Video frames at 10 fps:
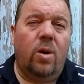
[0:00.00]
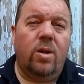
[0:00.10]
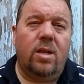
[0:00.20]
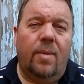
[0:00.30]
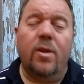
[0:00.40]
a
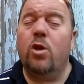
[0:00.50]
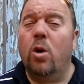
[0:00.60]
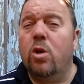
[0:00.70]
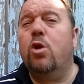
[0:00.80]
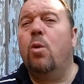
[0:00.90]
hard time. The
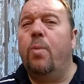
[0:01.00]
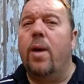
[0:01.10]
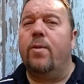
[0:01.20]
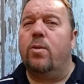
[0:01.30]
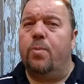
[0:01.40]
Sharks should be
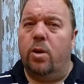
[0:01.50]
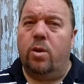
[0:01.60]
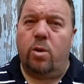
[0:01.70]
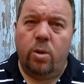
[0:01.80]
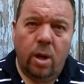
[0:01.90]
able to put it
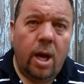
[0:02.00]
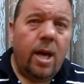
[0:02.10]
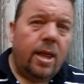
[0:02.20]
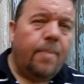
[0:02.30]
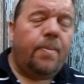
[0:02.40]
through.
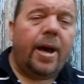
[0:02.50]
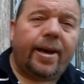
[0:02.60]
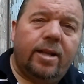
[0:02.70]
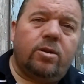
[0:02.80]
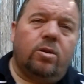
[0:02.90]
Their pack
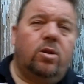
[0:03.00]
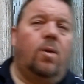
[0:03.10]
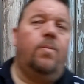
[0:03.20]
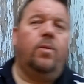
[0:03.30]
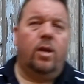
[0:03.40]
gets on
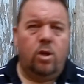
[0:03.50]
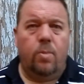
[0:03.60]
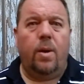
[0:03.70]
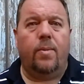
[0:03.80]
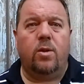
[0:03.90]
top. They
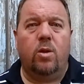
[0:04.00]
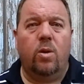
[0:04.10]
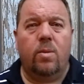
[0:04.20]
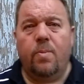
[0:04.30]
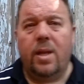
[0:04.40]
should be able to
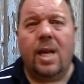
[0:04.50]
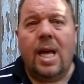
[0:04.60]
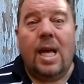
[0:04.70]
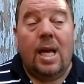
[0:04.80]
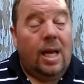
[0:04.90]
do it, but...
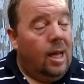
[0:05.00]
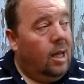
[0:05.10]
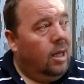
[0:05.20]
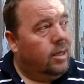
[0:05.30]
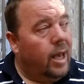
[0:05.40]

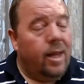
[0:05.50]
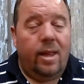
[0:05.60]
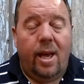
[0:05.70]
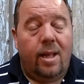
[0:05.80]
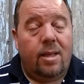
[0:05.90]
saying
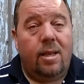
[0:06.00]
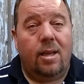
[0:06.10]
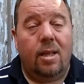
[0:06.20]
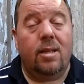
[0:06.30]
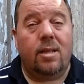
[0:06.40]
that,
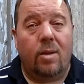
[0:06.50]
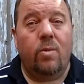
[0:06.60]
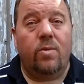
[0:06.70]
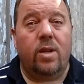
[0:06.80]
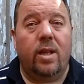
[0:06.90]
the
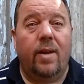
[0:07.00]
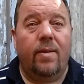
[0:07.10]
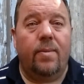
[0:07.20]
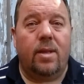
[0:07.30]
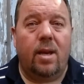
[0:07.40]
Sunwolves are going to give
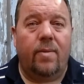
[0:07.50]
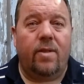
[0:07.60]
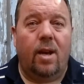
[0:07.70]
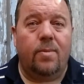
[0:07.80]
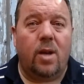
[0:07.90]
them a tough
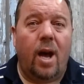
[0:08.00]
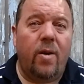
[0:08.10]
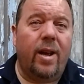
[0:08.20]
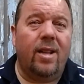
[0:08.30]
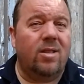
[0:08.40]
time. So I
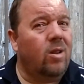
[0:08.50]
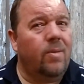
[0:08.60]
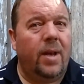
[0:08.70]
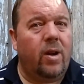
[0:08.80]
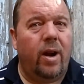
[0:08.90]
reckon it's not
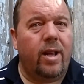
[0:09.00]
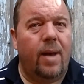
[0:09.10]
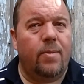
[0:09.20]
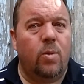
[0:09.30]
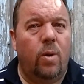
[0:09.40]
going to be a great
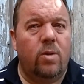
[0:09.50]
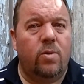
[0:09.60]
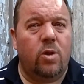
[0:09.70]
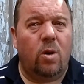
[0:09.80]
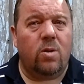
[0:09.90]
game to watch
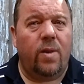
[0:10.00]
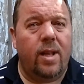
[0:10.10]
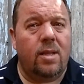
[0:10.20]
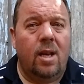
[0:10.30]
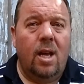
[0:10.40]
for Sharks
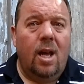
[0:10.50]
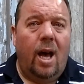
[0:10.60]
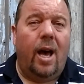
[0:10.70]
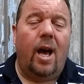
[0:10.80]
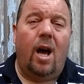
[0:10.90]
fans.
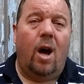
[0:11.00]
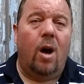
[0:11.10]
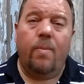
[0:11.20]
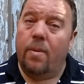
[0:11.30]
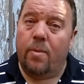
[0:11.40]
I, I
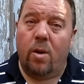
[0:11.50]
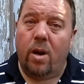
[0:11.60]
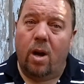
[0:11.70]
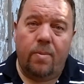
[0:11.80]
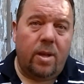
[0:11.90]
hope I'm wrong.
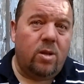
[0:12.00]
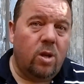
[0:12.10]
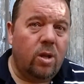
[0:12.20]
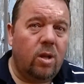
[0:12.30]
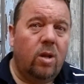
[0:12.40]
I hope they
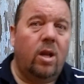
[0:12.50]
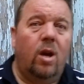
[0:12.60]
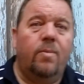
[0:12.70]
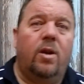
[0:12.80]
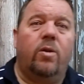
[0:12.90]
turn it on. I
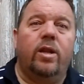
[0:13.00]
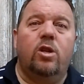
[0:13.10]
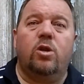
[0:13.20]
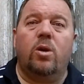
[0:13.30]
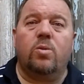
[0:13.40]
hope they really
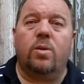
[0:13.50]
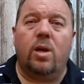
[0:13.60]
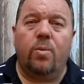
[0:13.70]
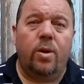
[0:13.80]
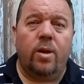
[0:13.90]
show us what
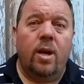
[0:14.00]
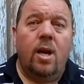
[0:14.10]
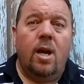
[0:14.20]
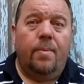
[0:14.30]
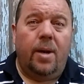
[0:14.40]
they're worth.
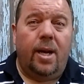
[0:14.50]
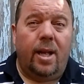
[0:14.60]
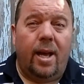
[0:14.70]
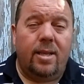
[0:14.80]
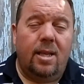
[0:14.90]
But
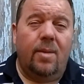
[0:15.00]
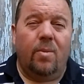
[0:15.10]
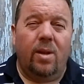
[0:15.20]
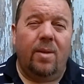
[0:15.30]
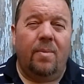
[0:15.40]
I see
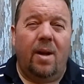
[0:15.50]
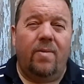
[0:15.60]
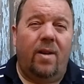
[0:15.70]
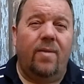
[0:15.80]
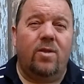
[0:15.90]
them winning by
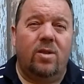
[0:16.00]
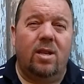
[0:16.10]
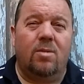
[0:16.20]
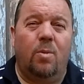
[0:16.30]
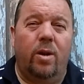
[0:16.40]
five to
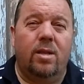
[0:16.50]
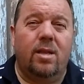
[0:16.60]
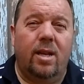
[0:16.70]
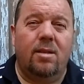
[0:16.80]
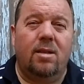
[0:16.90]
six points
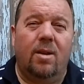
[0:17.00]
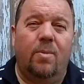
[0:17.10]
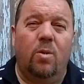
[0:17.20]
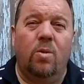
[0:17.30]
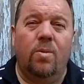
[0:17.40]
there in
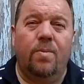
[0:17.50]
Singapore.